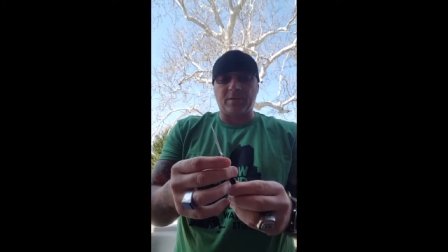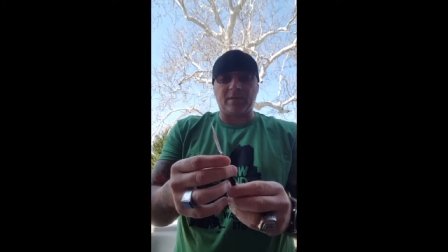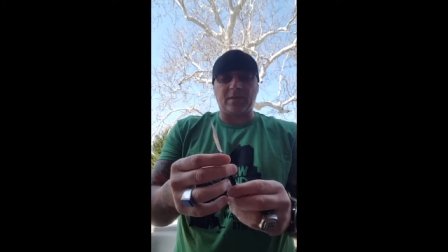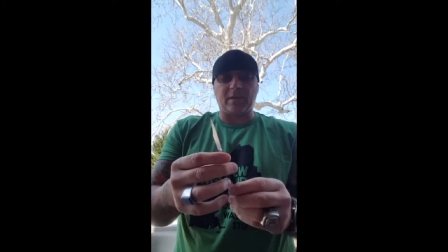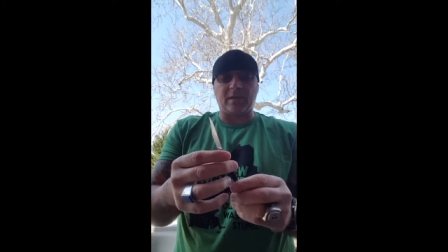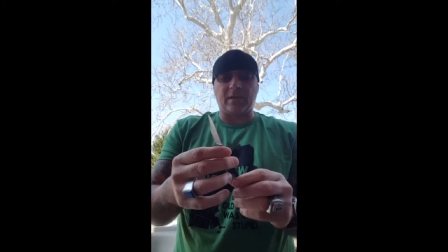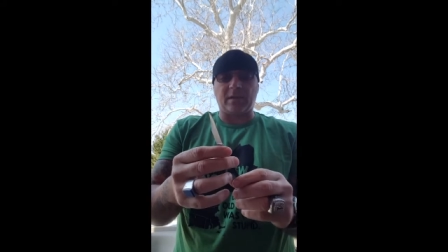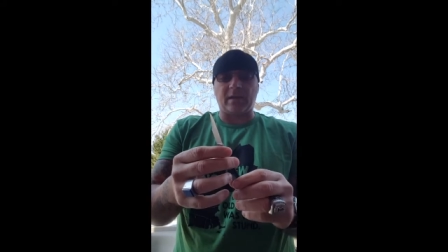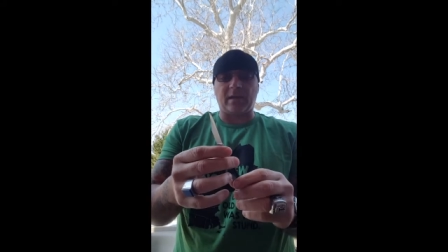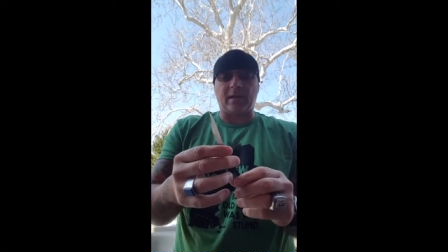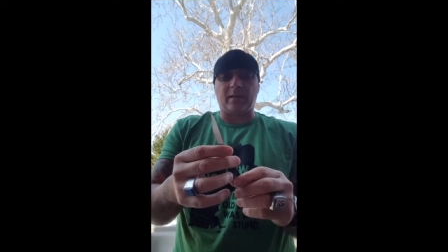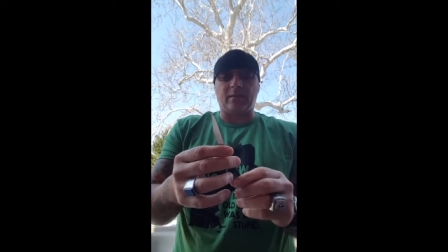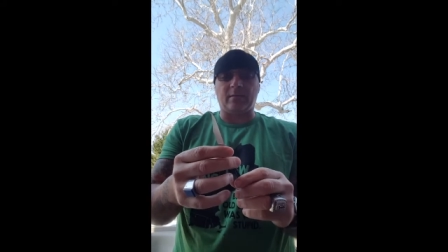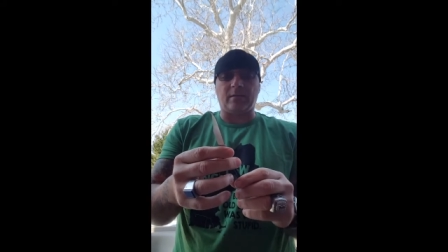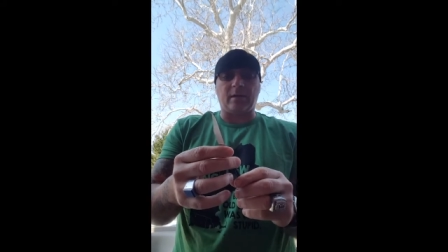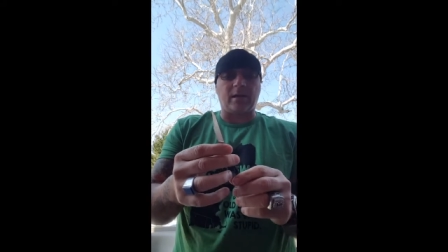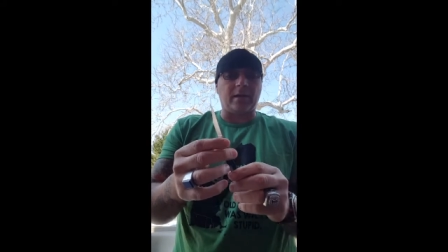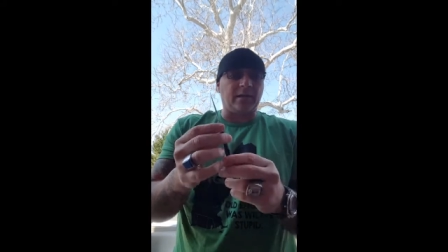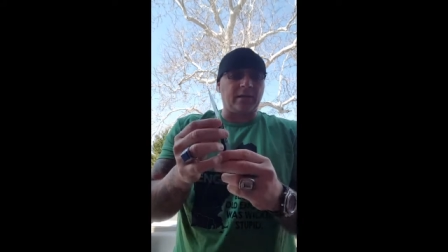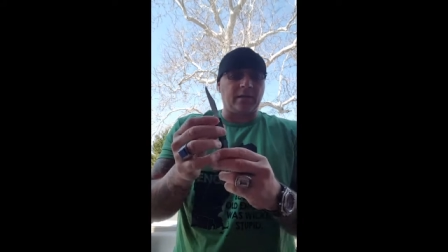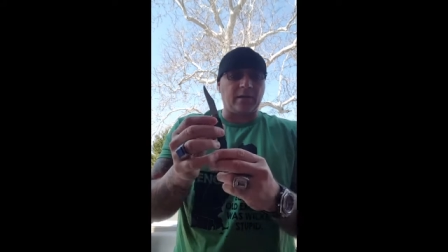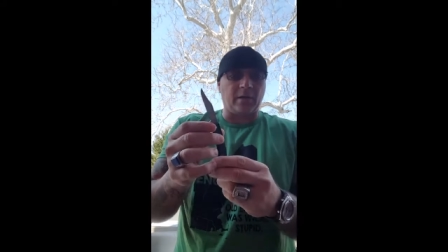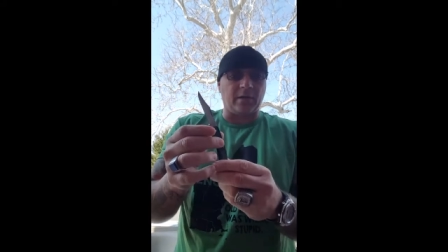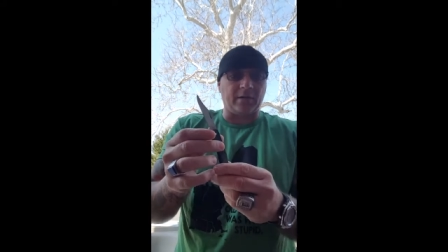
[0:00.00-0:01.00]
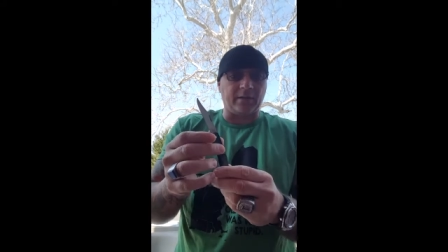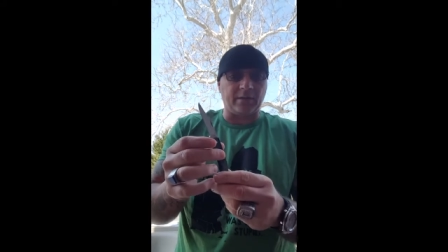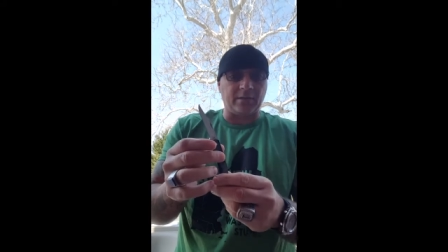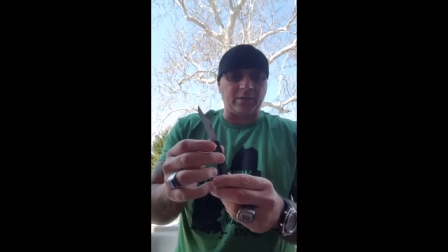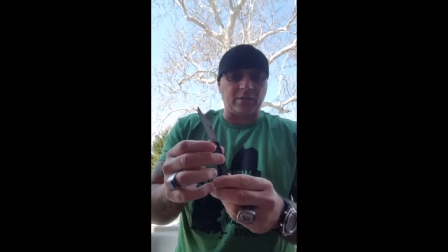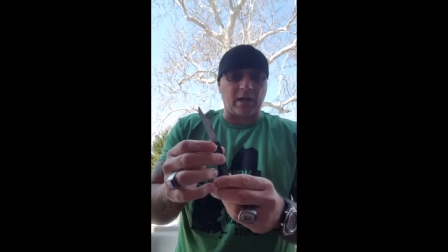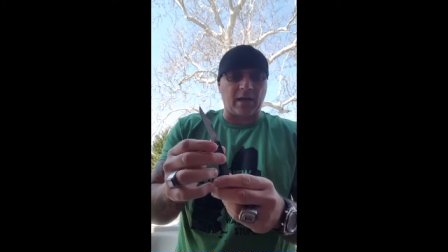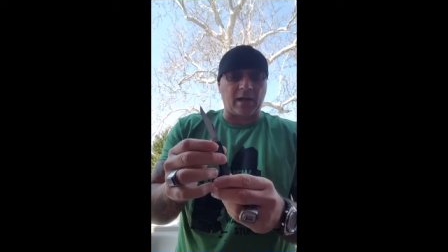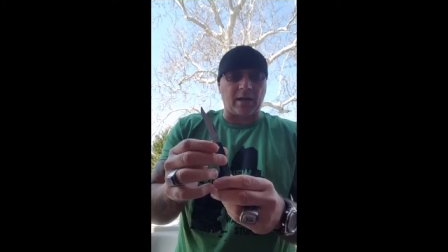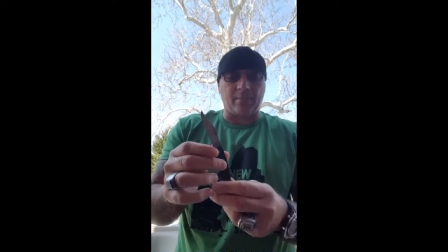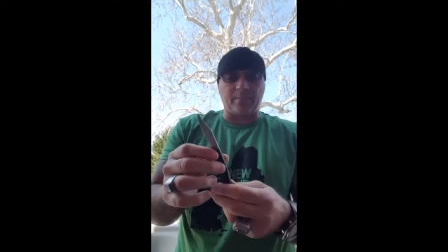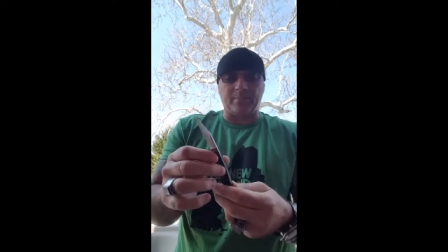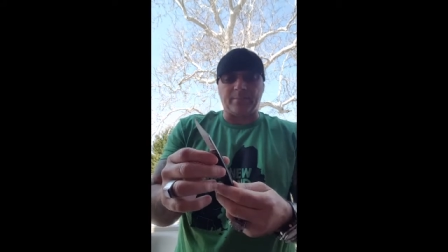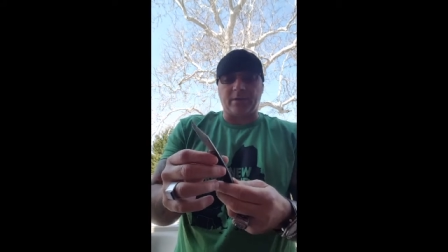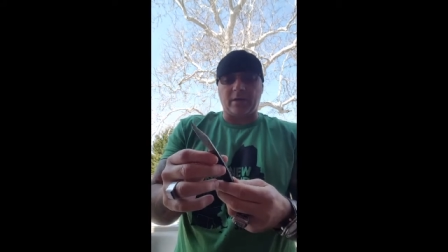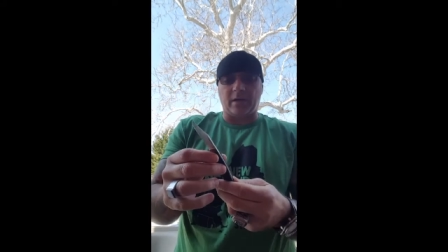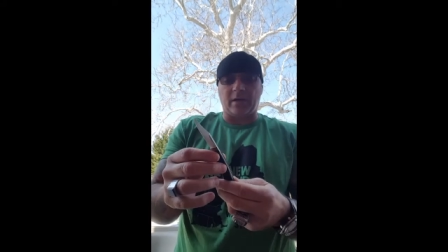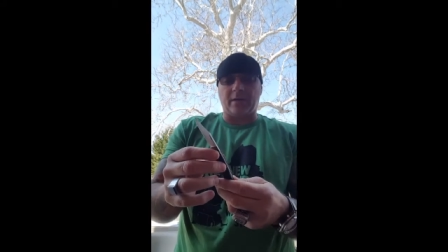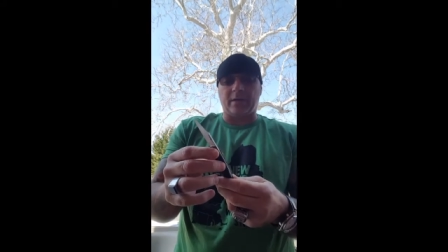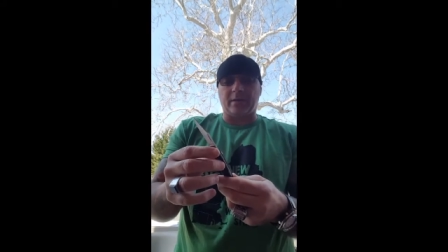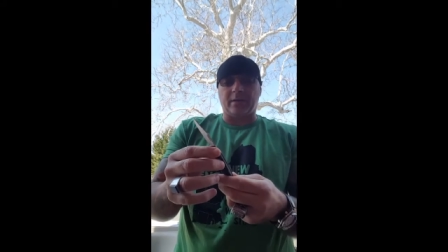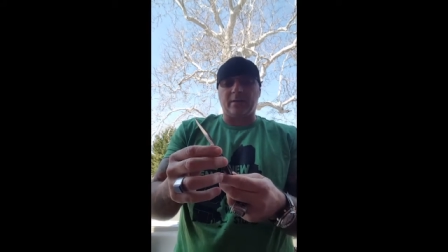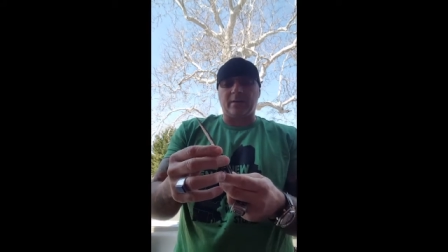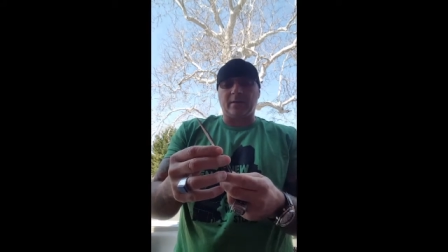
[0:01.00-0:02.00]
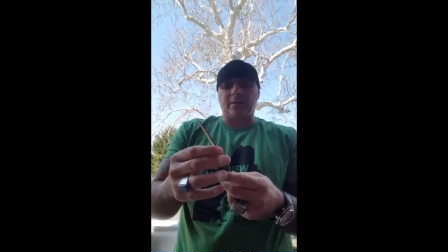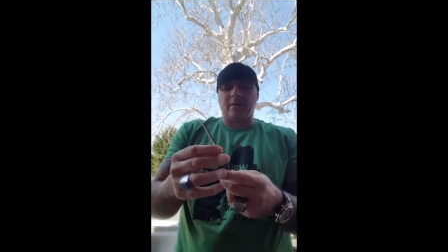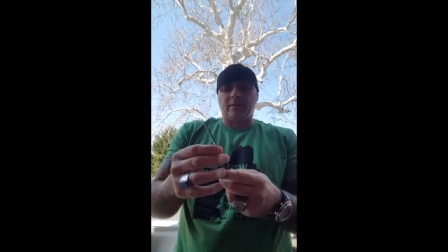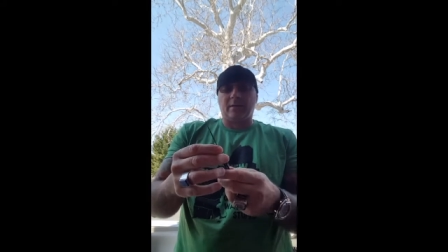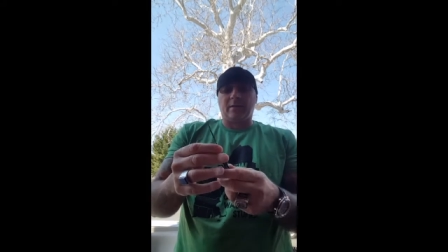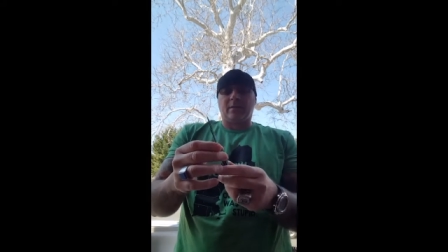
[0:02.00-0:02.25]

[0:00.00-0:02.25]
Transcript: this is going to get any cutting job done